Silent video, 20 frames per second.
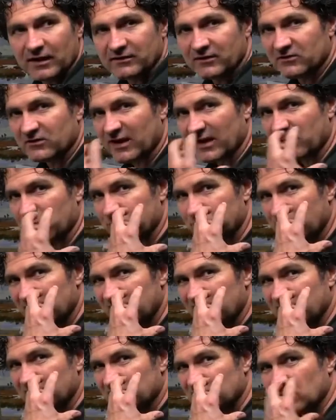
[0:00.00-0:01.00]
got this like
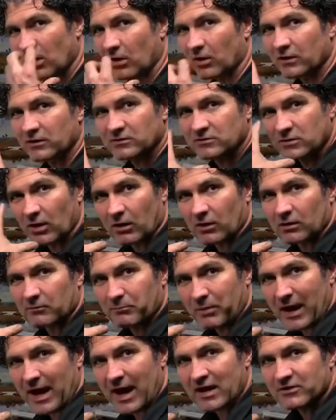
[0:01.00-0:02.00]
really stark
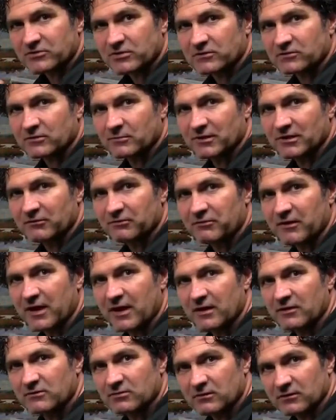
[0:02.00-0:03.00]
dark patch on somebody's
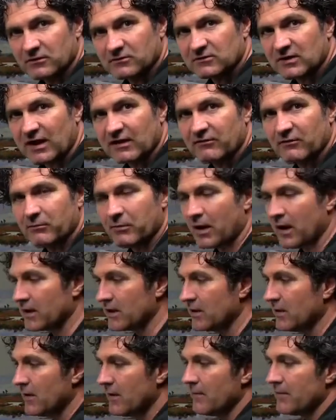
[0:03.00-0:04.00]
face or on the side of a
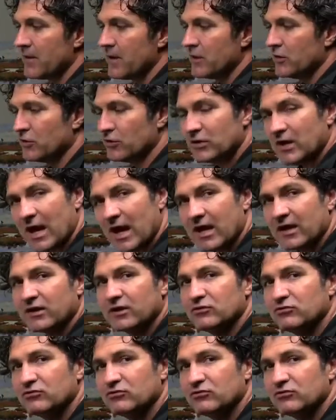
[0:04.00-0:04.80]
body. You're not